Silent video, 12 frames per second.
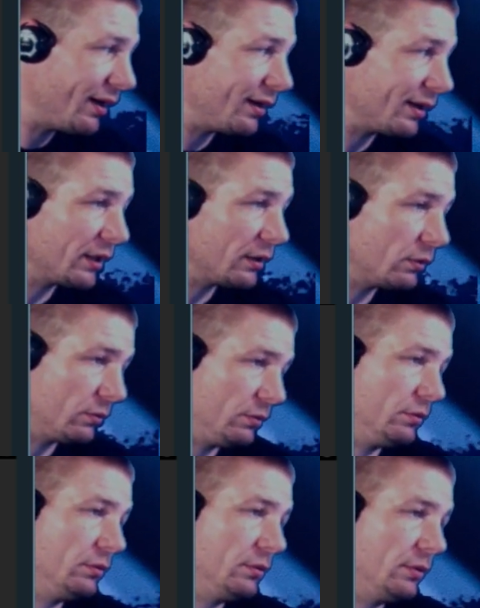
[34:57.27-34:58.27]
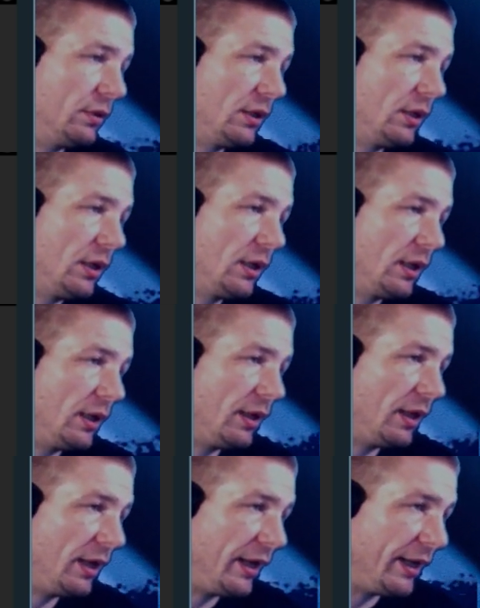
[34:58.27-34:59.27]
audio,
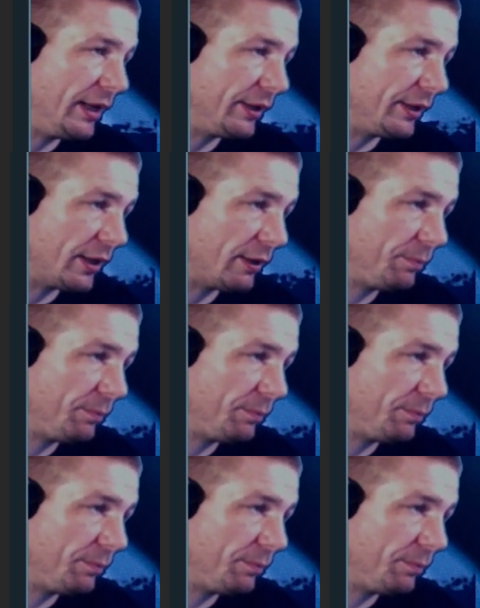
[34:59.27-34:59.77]
and